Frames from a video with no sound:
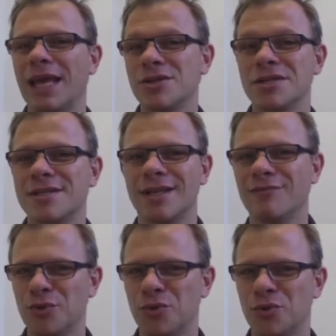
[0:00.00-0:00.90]
agency
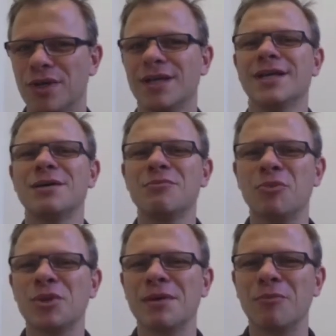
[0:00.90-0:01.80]
if you
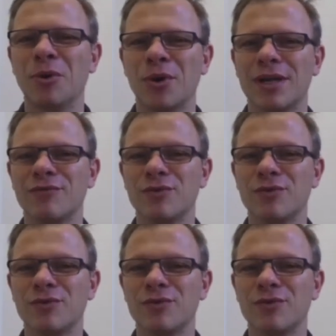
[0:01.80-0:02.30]
put them all,